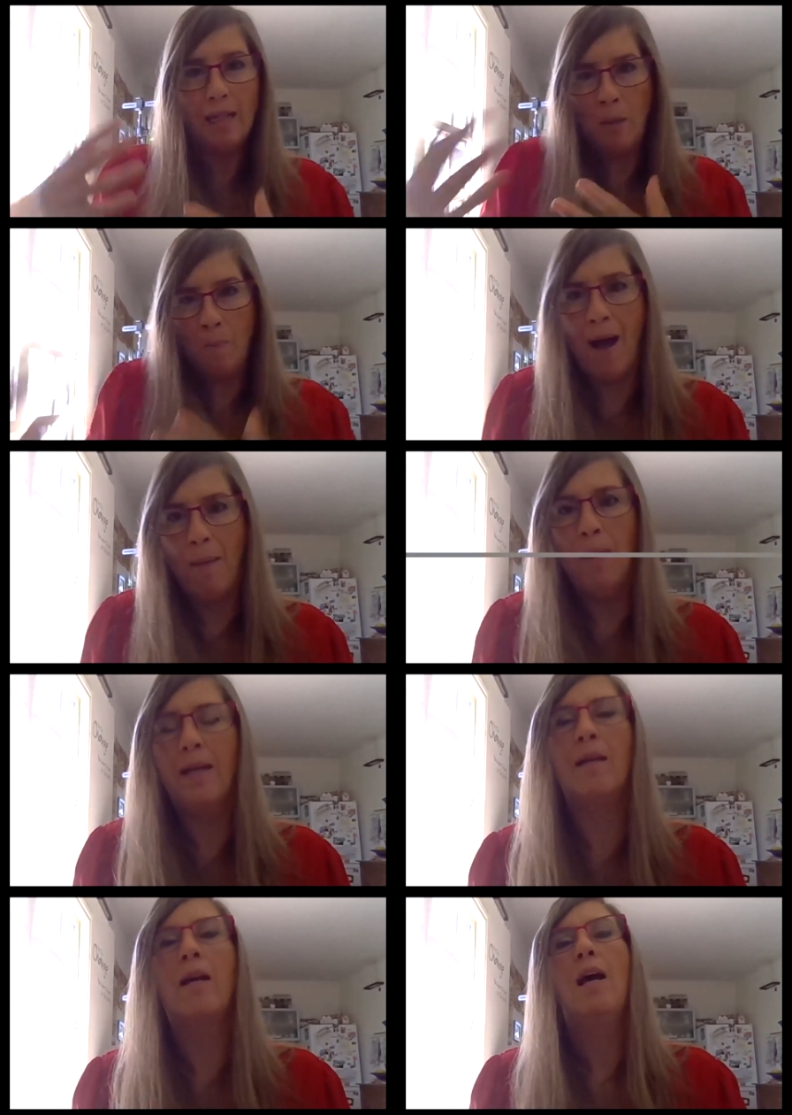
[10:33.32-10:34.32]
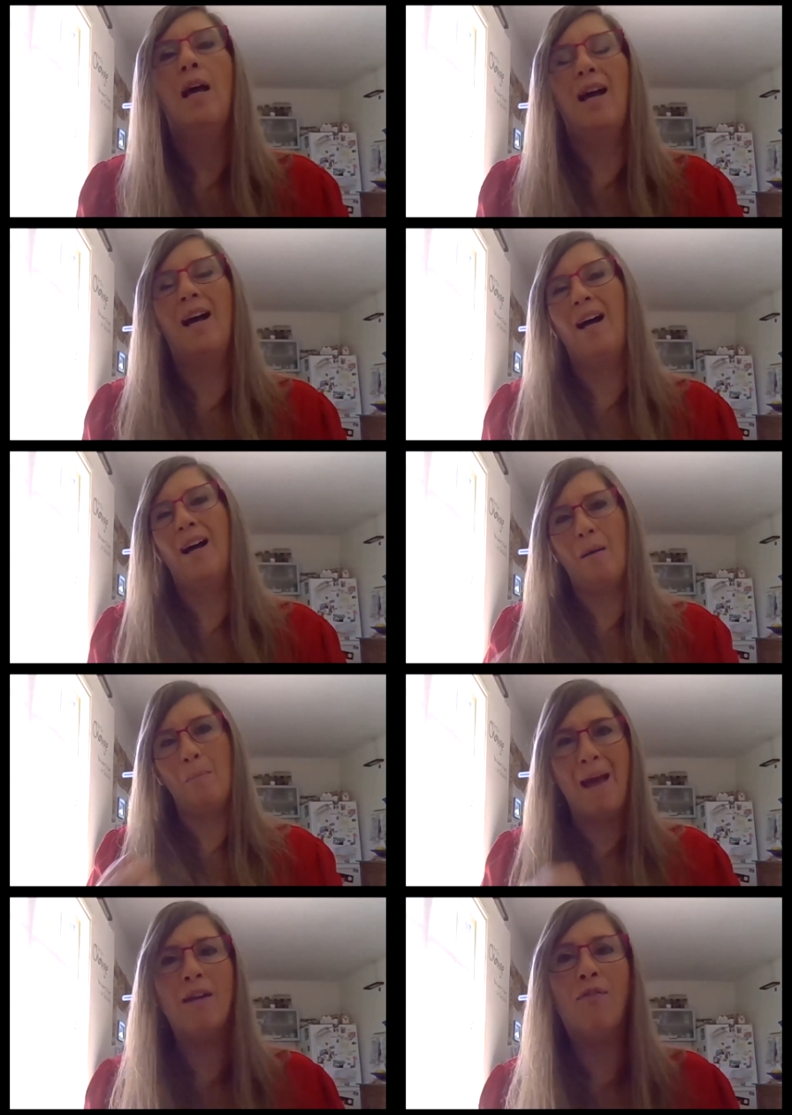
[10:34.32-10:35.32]
the public
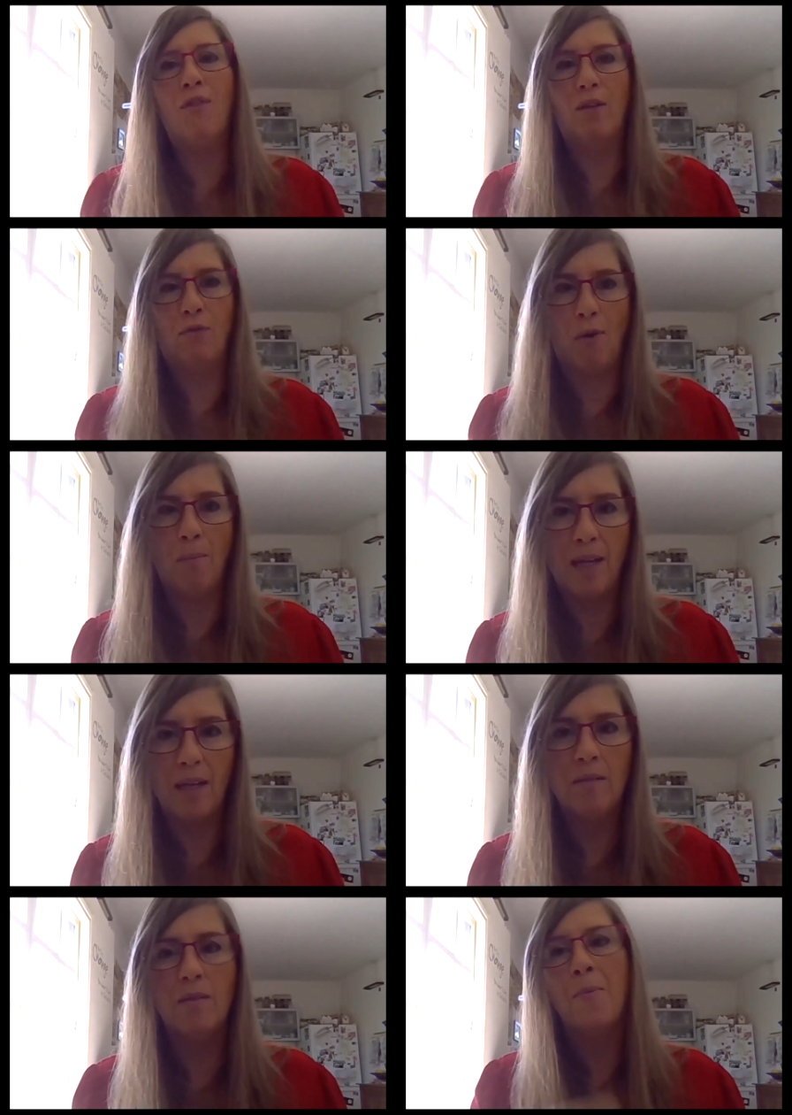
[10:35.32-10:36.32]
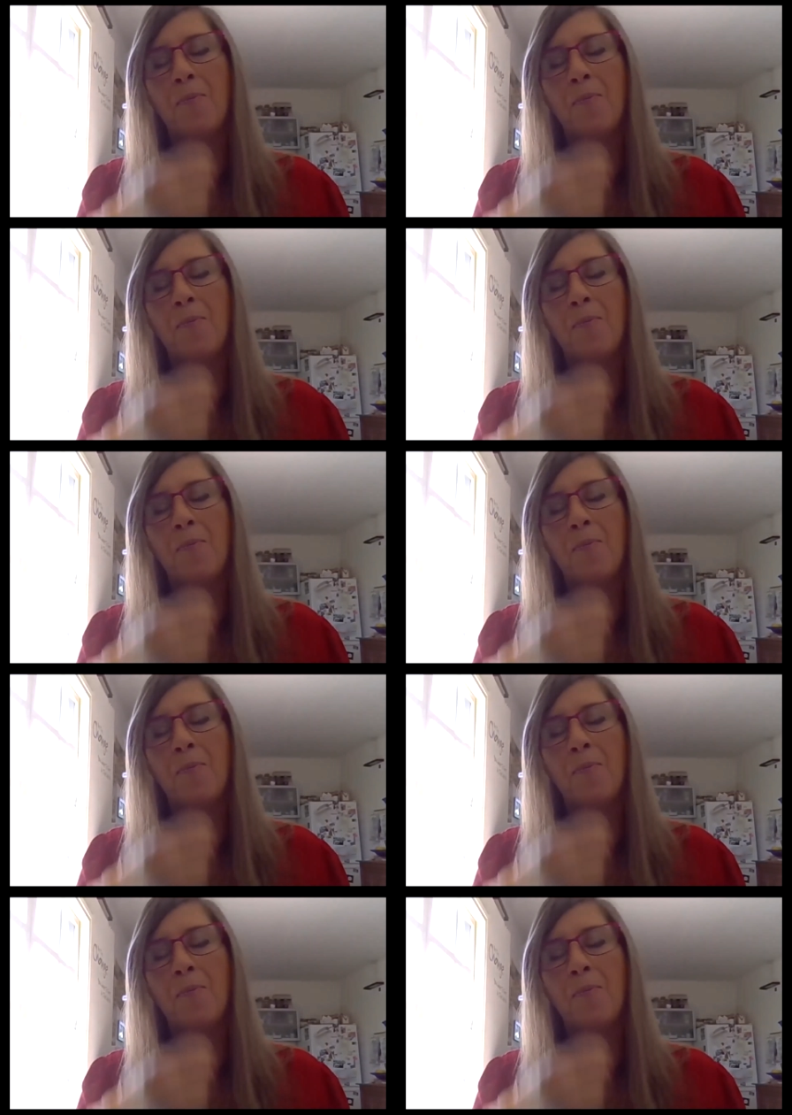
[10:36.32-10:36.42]
benefit from it.